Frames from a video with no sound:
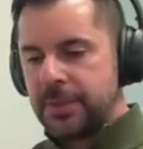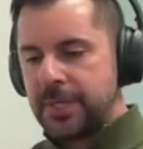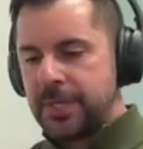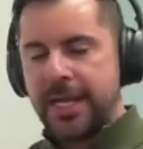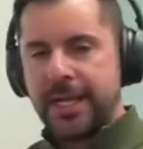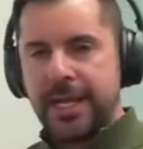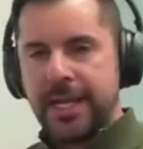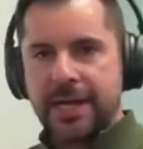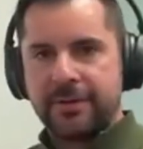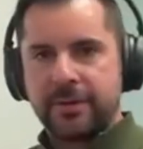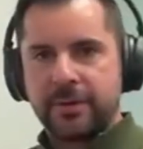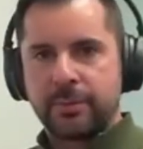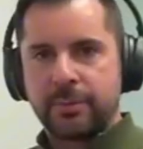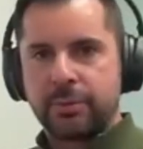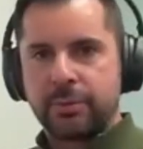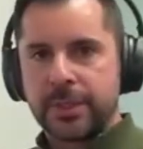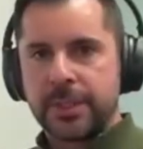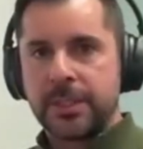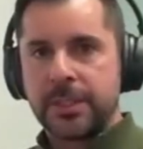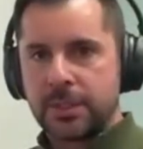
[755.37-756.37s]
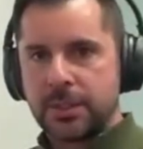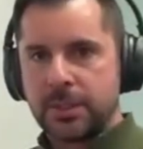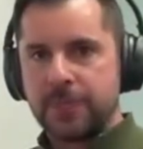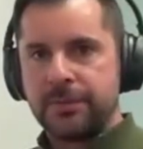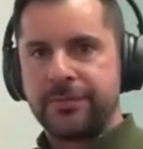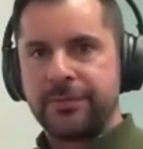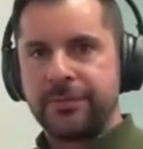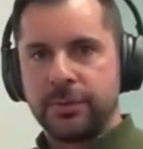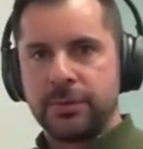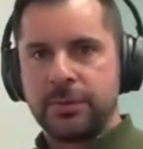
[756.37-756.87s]
you got to have a pretty
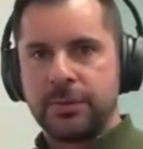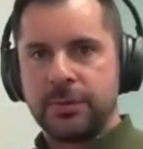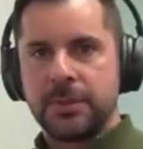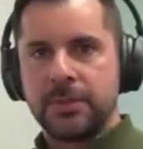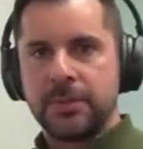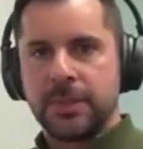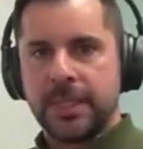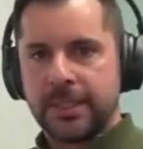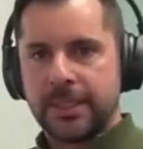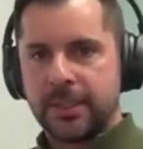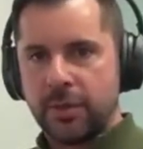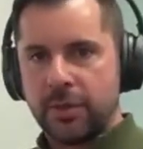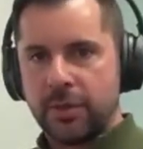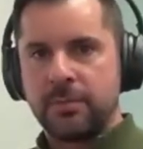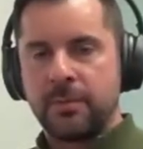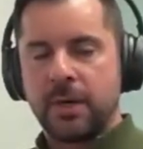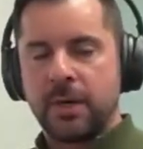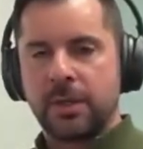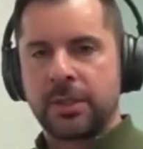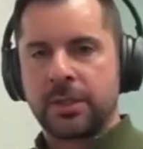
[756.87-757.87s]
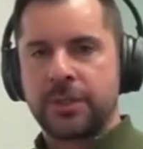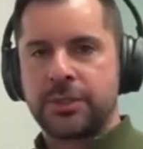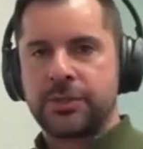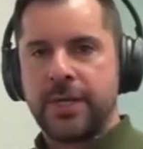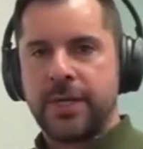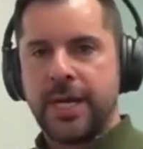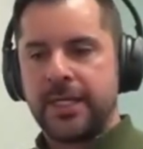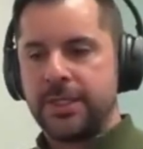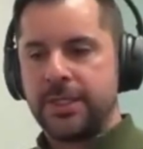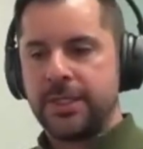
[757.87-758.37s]
good fluid like go to market
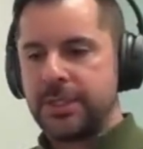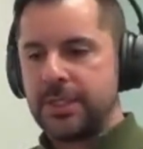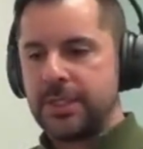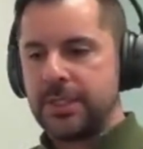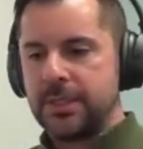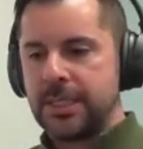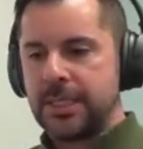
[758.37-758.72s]
strategy.